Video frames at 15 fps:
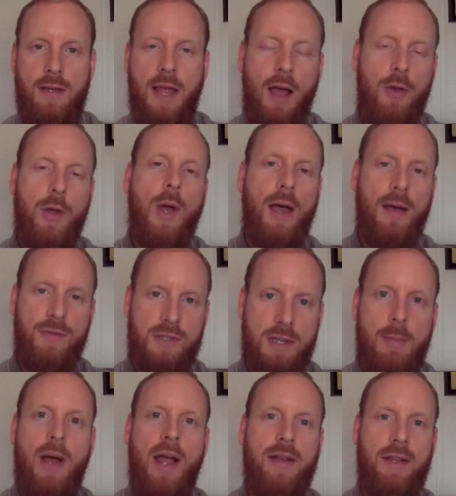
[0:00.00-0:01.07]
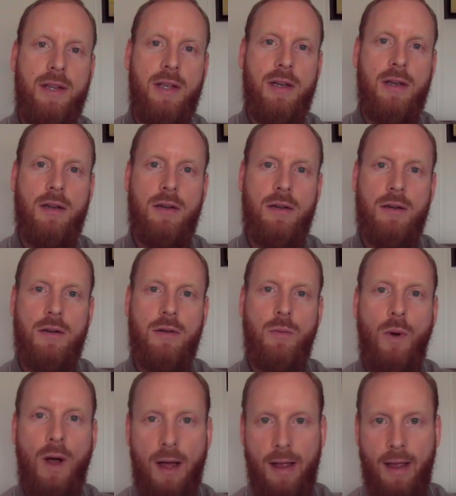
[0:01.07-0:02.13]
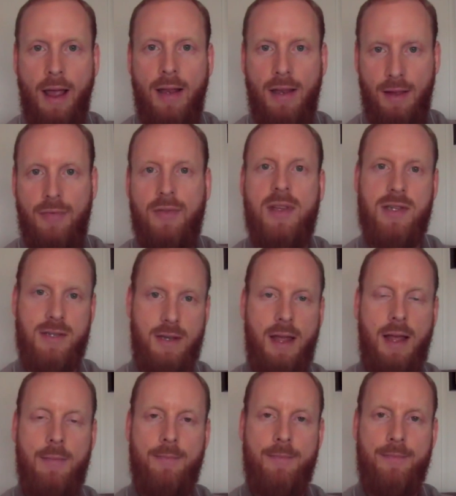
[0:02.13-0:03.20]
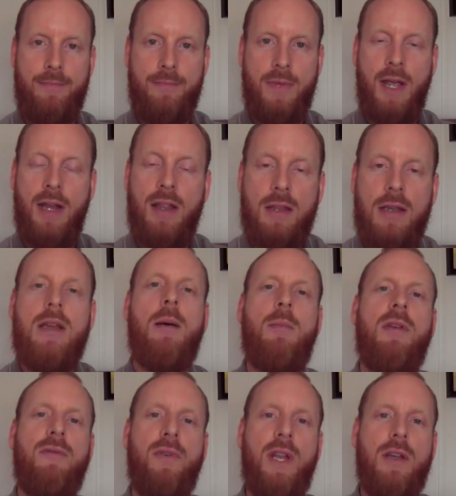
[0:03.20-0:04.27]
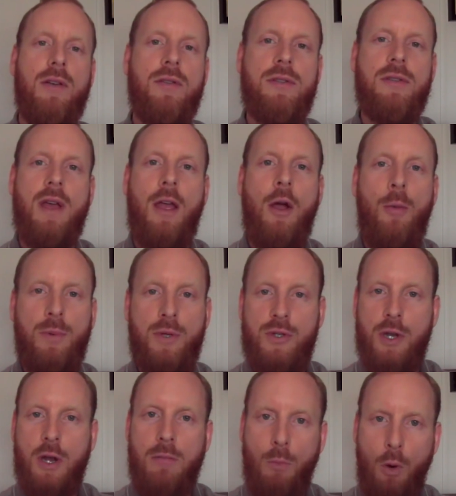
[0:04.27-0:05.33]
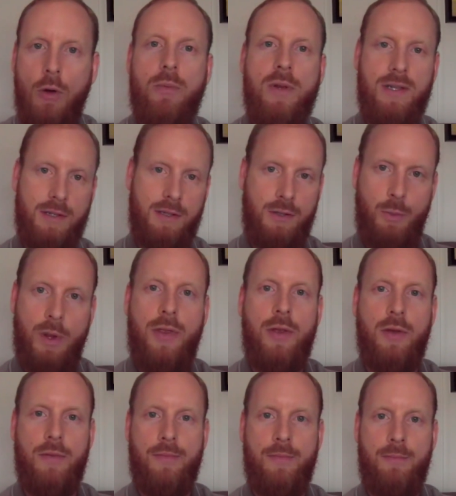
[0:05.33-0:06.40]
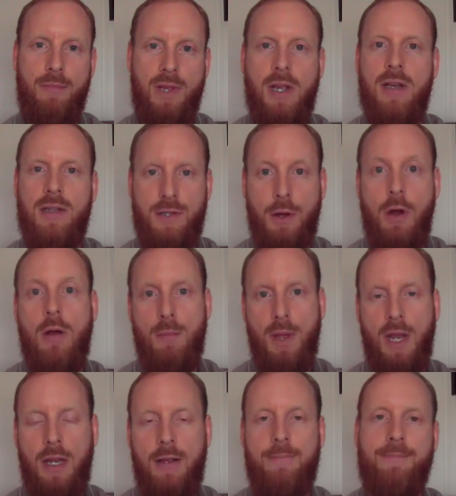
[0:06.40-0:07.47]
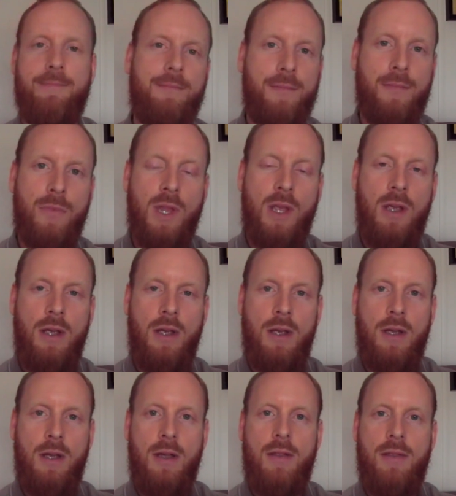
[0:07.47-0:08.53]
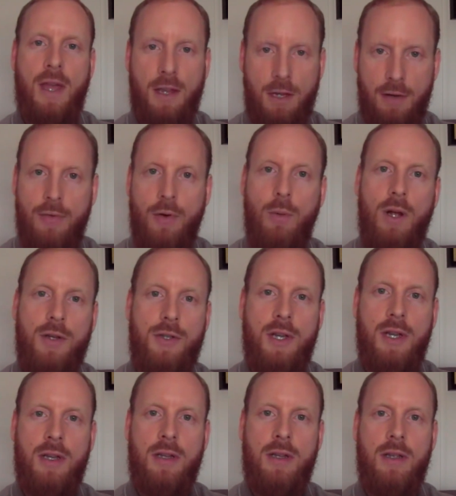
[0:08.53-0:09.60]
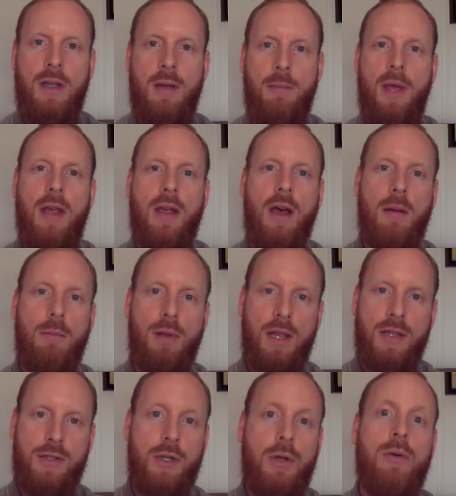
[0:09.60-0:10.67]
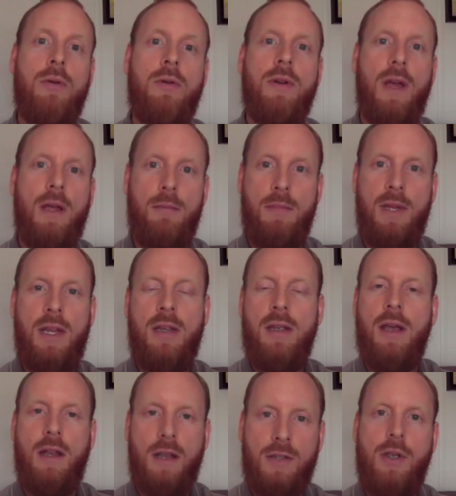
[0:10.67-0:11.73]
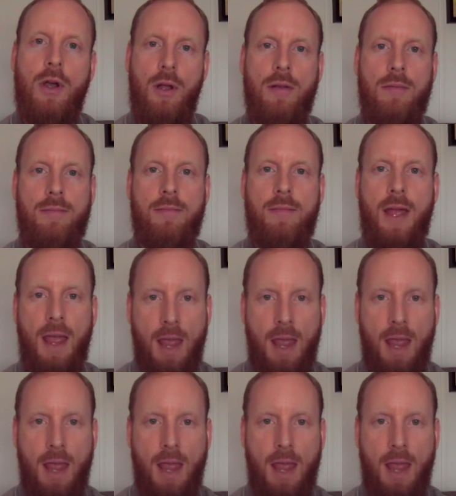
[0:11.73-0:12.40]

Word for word: Now you have some idea why I left Islam. And in the coming videos, I hope to share more reasons with you, because there are many. Thank you for watching, and may God bless you and me and us all.